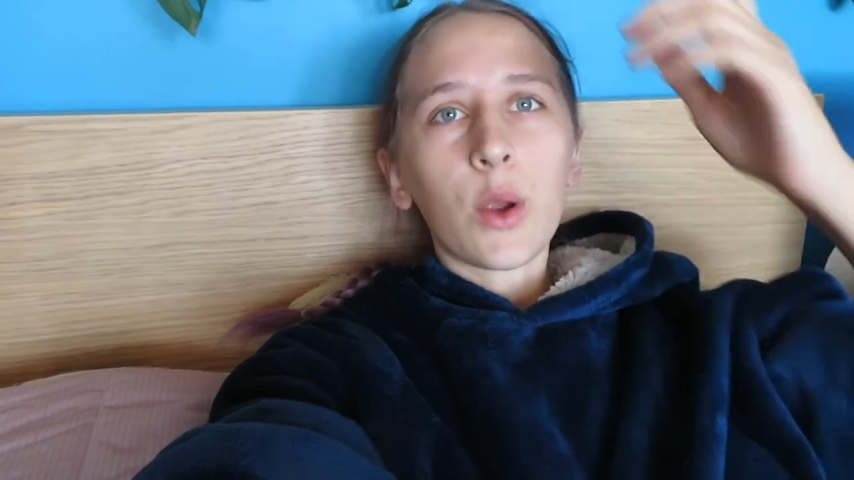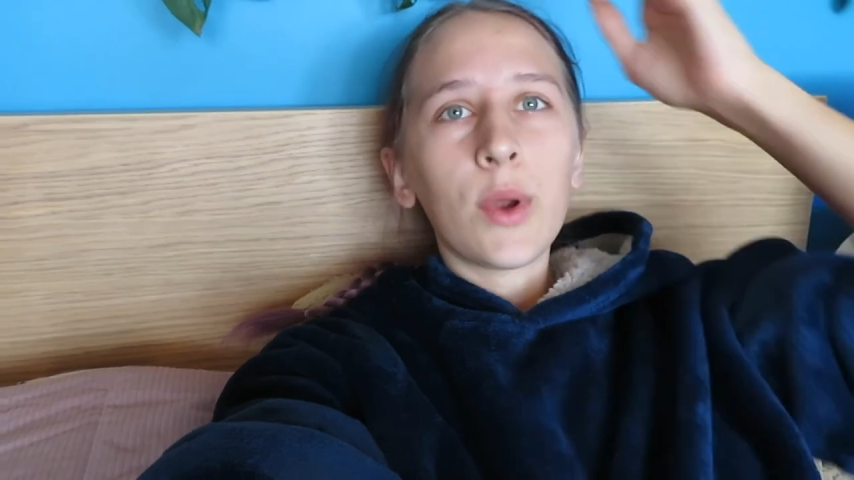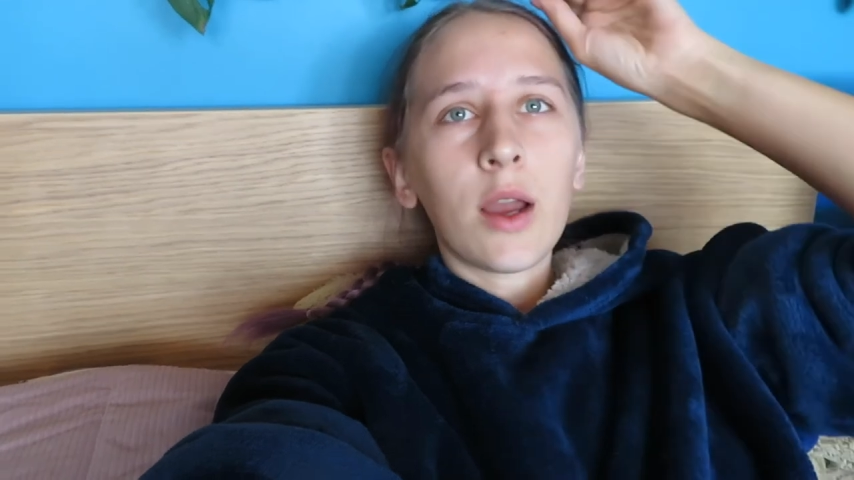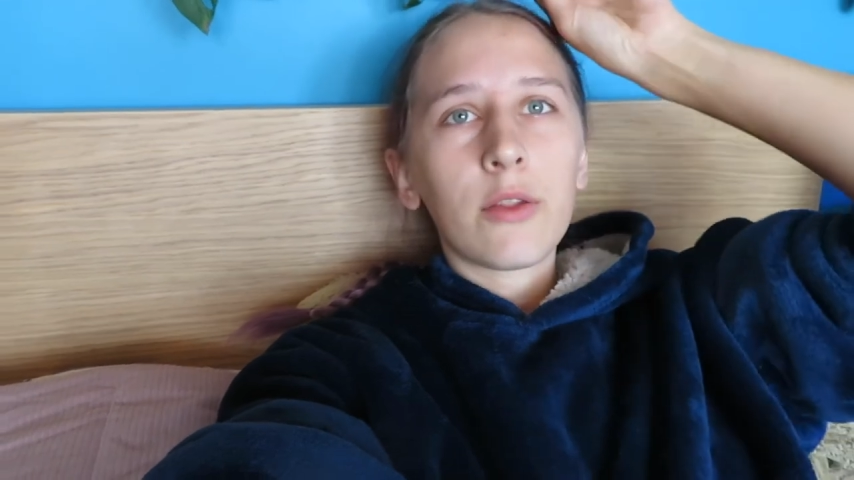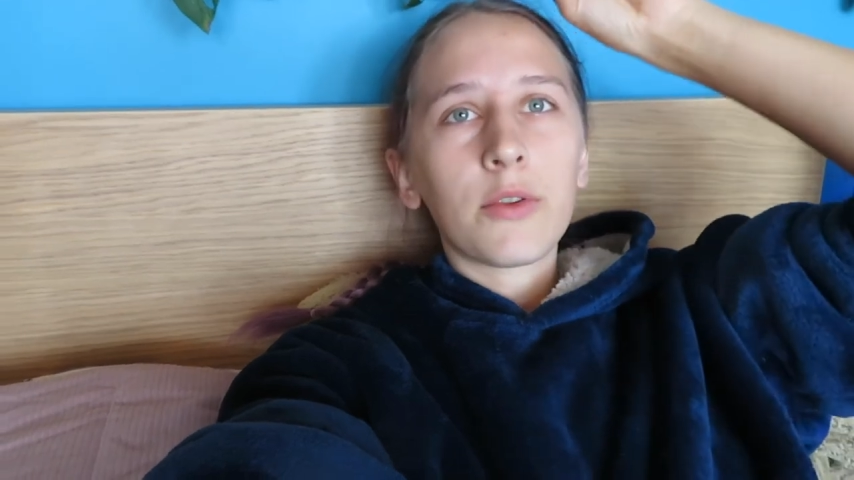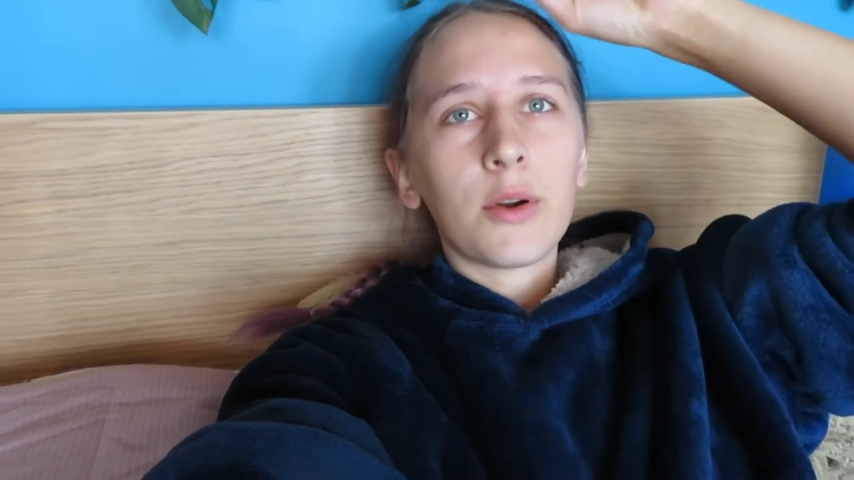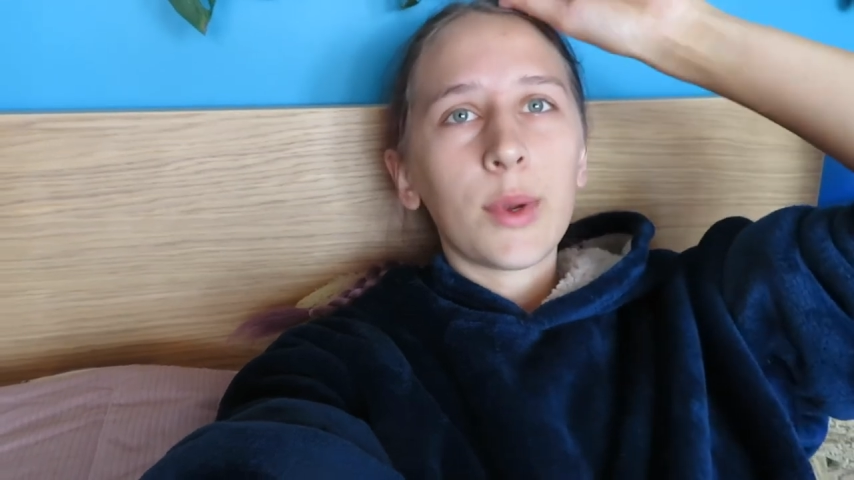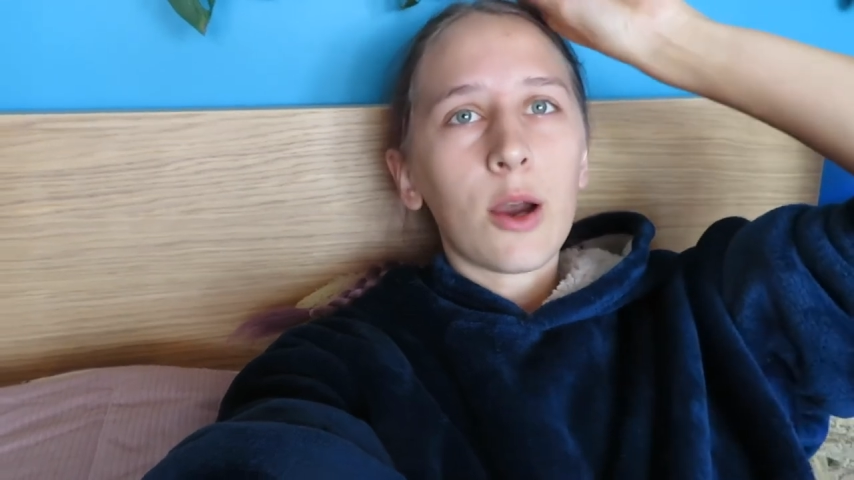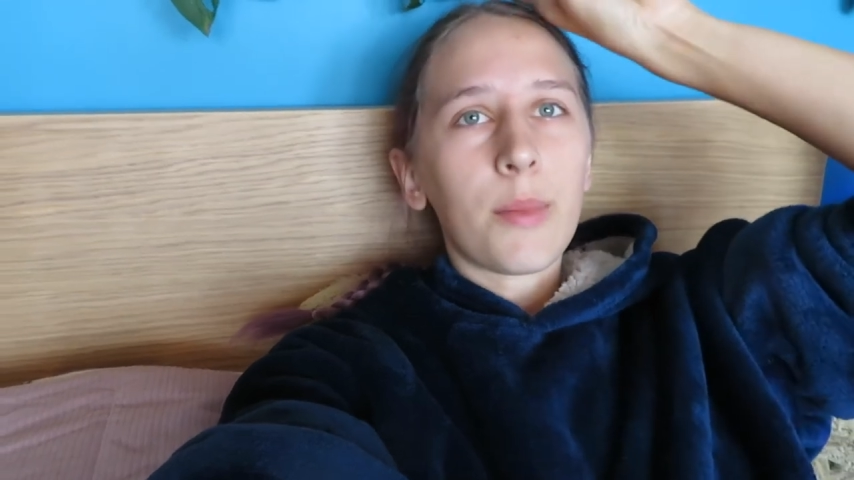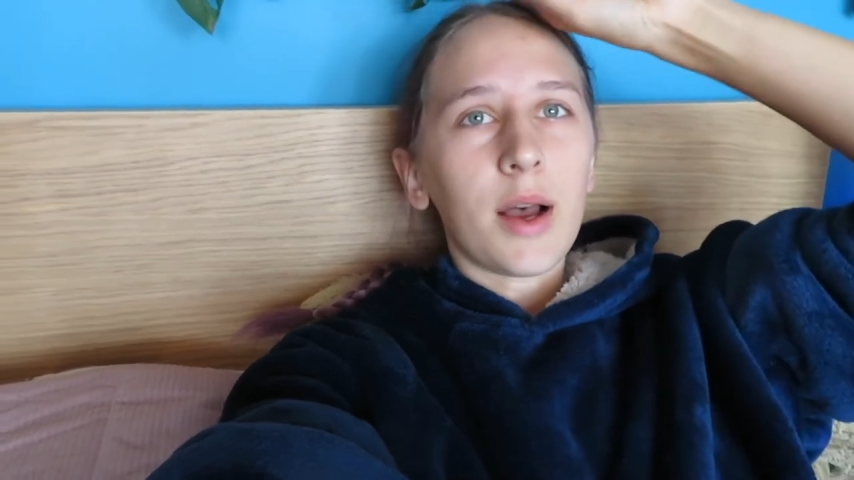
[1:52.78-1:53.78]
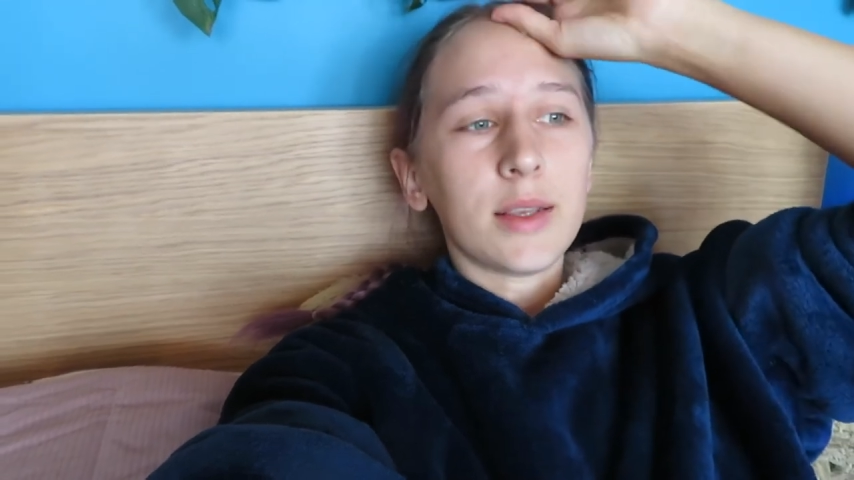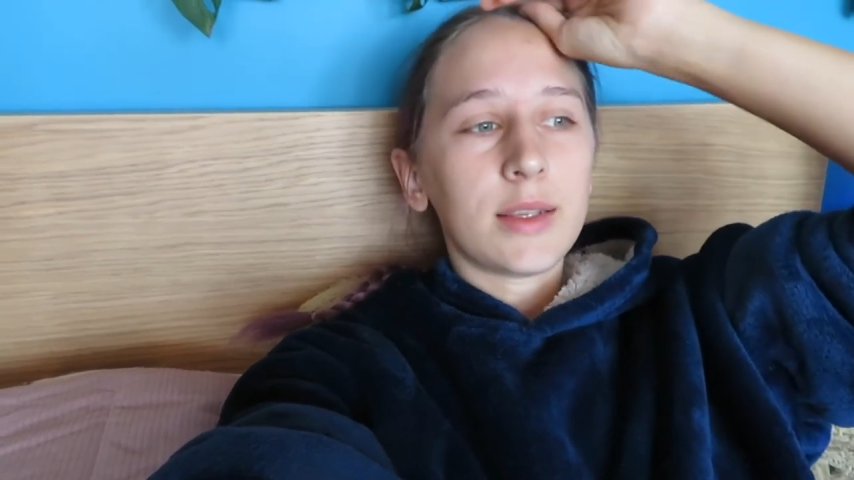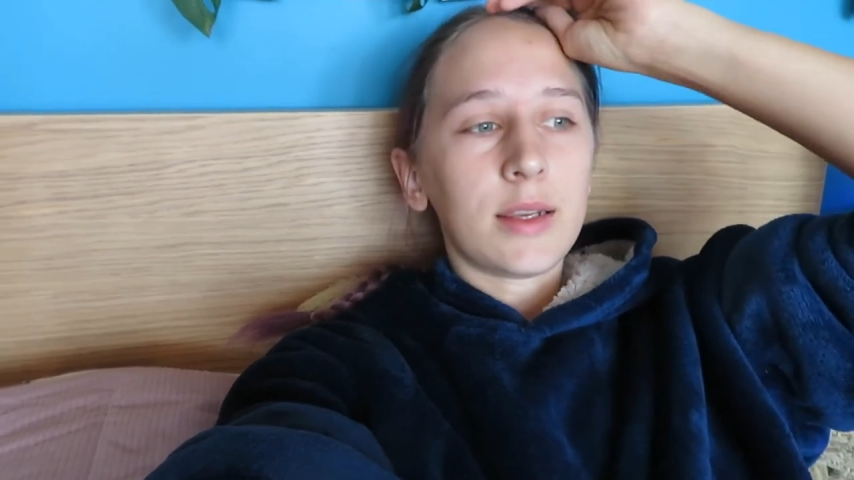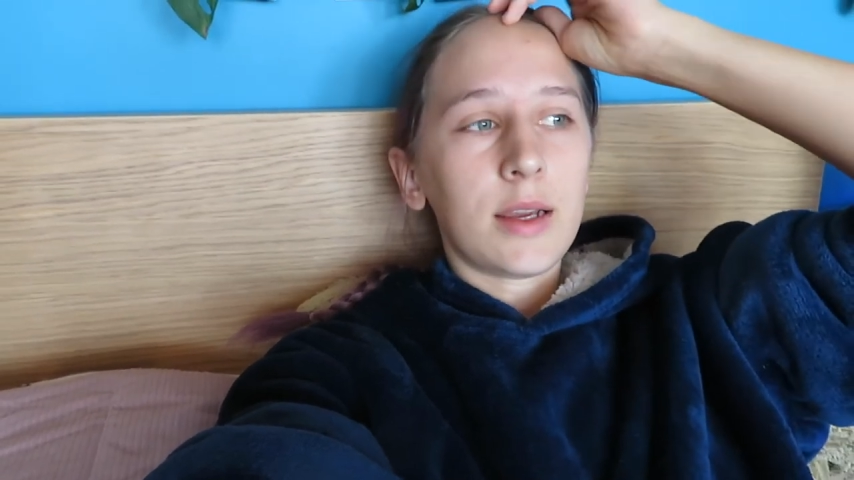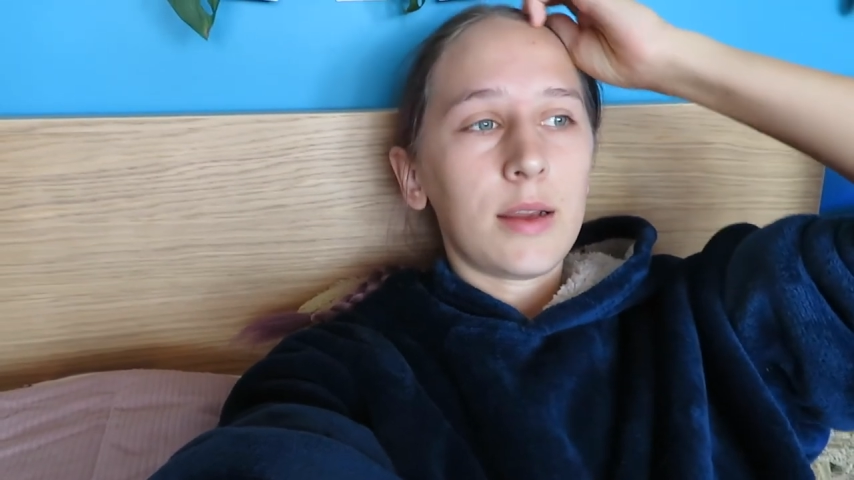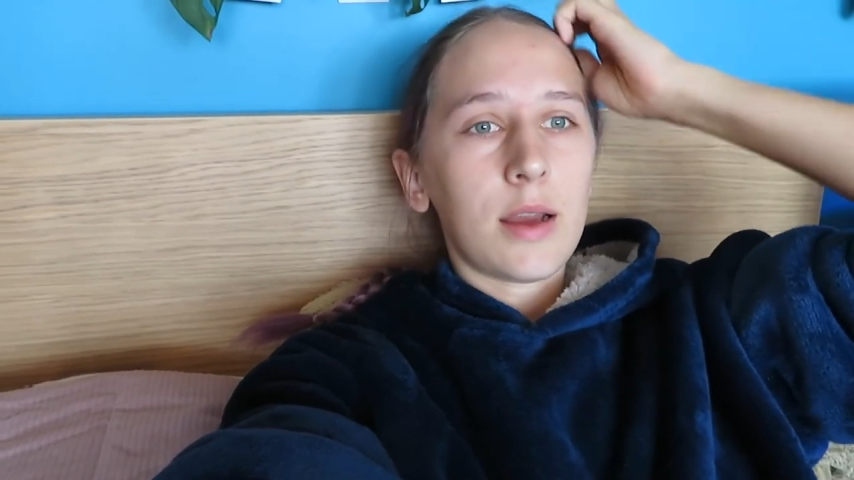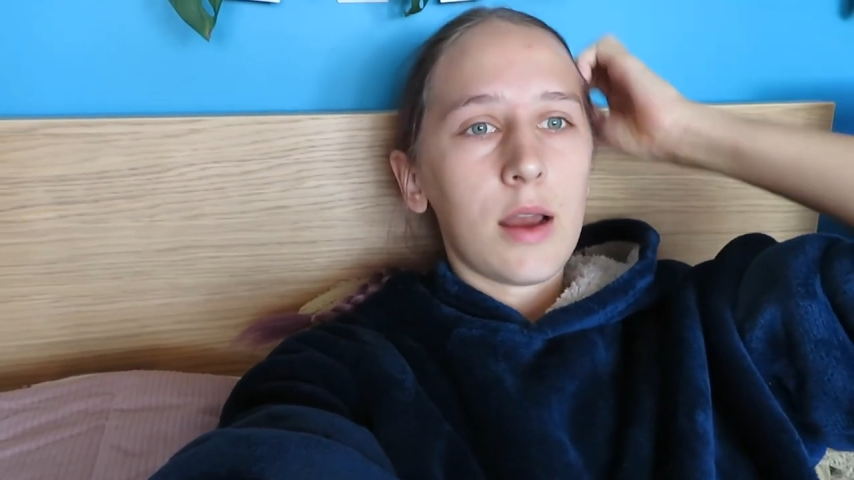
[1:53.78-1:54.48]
we got through it, we got past it.